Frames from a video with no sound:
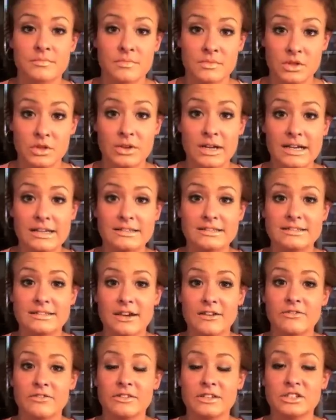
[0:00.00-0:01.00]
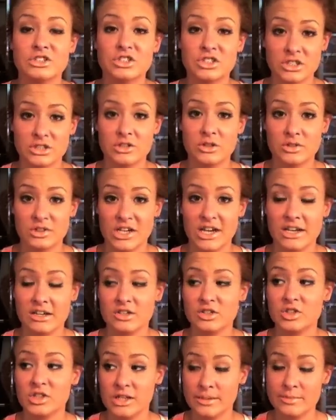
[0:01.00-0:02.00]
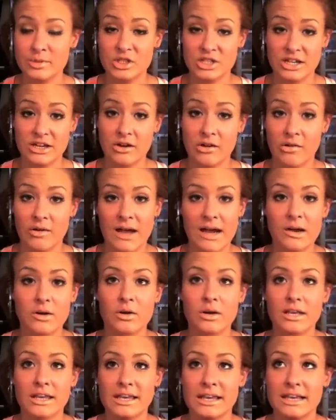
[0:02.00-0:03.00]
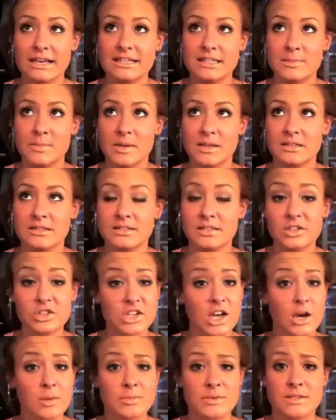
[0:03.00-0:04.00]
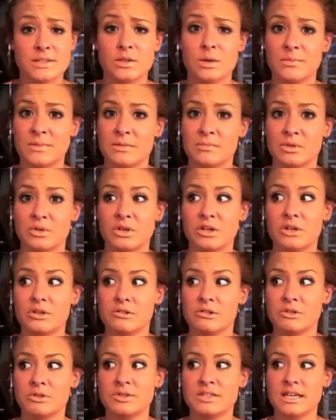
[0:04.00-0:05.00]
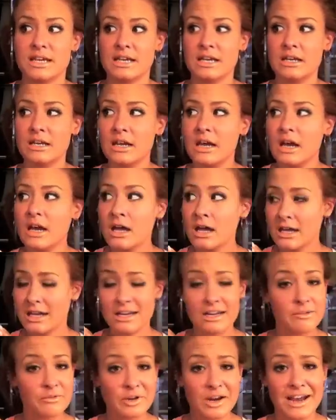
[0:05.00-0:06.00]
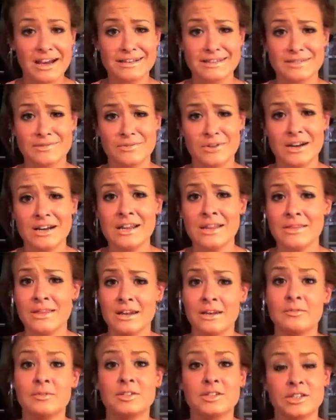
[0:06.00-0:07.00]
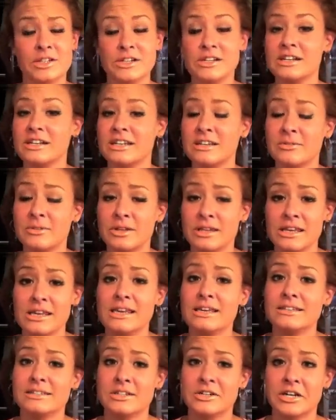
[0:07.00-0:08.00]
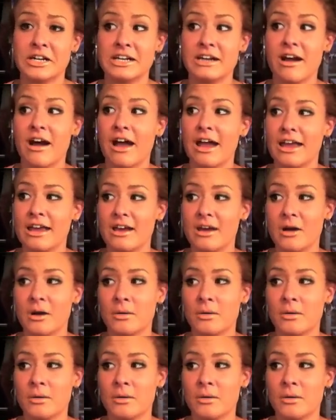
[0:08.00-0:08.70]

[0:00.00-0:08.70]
You guys definitely should go check Skrip's channel out. He has been such a help to so many beauty gurus, and he never asks for anything in return, and he really is a great guy.